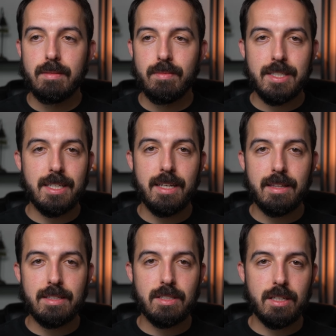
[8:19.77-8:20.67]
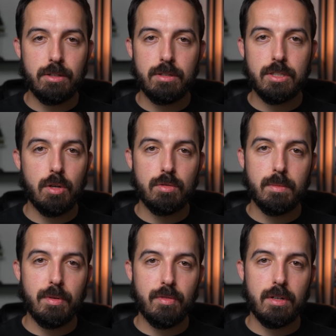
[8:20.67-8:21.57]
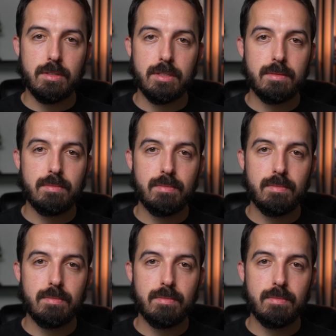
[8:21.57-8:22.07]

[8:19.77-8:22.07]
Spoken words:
this hadith is clearly shown to be false.